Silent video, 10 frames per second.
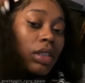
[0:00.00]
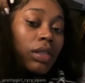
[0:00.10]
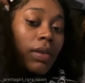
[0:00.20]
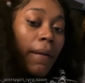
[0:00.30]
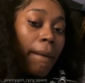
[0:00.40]

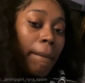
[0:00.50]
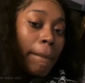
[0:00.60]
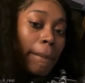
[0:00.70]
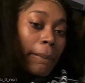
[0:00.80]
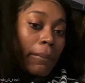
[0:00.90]
He snapped.
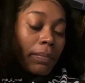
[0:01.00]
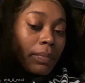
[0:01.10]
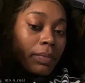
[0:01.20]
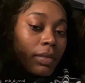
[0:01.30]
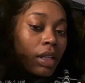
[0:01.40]
Oh, yeah, he
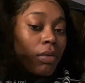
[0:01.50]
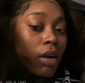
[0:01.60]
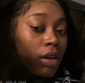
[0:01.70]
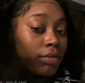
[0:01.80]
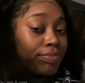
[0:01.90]
snapped on
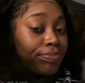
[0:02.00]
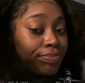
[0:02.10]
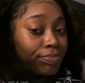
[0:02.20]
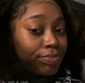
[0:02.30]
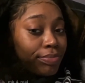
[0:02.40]
these edges,
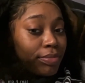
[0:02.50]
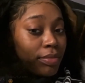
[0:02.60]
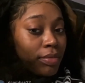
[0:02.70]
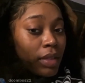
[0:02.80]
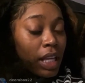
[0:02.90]
Krista. When you
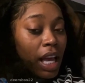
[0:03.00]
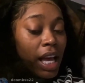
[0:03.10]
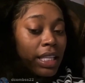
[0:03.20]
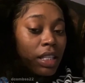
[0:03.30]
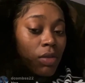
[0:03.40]
come out
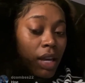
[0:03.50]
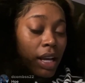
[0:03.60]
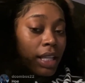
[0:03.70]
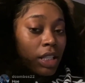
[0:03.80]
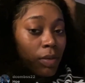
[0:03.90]
here, I
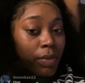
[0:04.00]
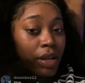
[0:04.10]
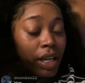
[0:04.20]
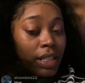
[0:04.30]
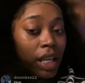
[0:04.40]
got somebody
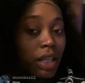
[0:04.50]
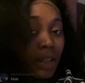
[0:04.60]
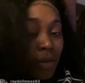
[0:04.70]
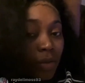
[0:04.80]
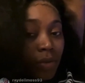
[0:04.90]
raw that's going
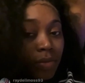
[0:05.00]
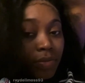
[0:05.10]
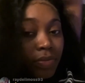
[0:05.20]
to do your hair.